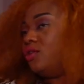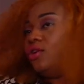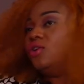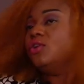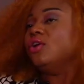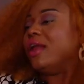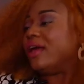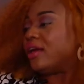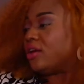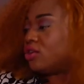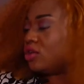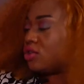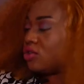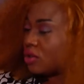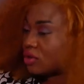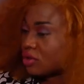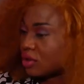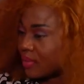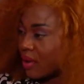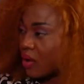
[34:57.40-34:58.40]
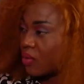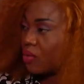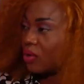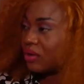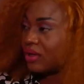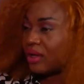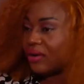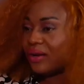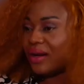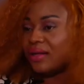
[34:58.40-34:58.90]
you, know, like you just talked about one,
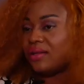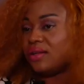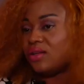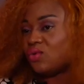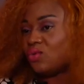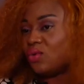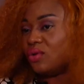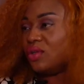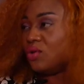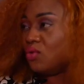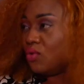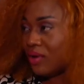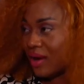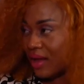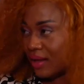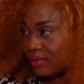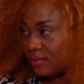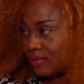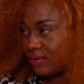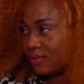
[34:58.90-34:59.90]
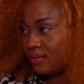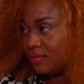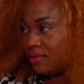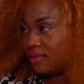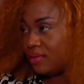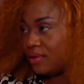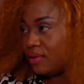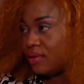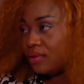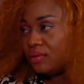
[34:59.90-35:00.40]
mm and you're mm-hmm. like, this one, it will last.
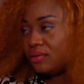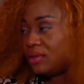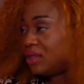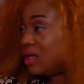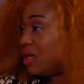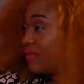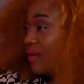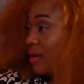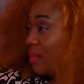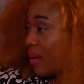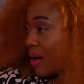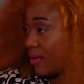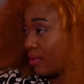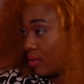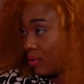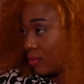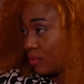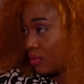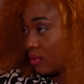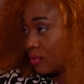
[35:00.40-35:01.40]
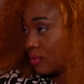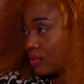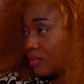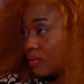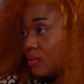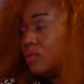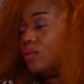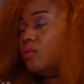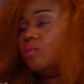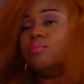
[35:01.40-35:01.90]
Mm -hmm. They never marry you. Oh. They never
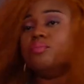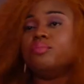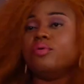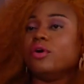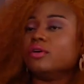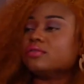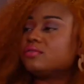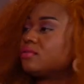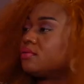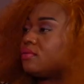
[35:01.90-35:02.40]
marry. But